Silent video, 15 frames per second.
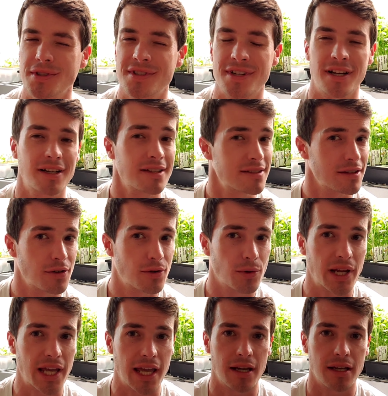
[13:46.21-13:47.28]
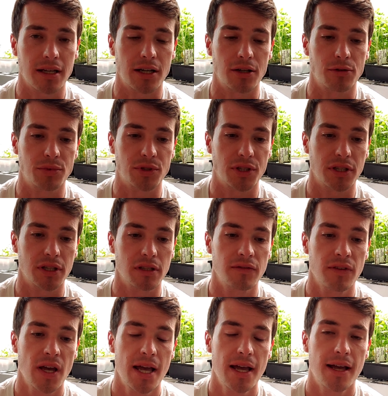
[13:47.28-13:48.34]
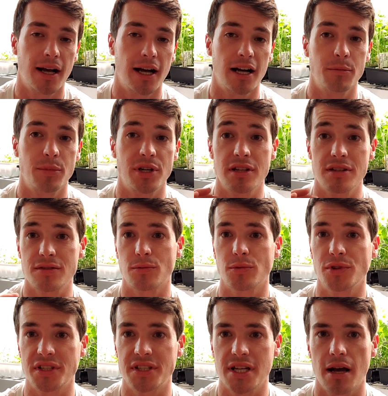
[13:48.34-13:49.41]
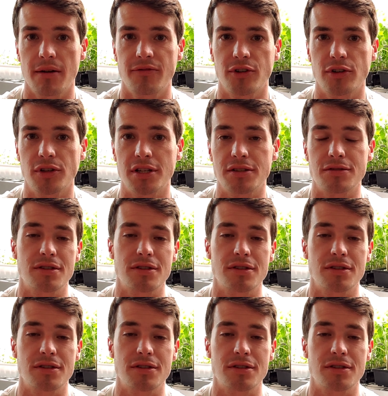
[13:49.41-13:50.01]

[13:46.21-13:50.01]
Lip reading: It's not considered organic, I don't believe, but it is a really top fertilizer.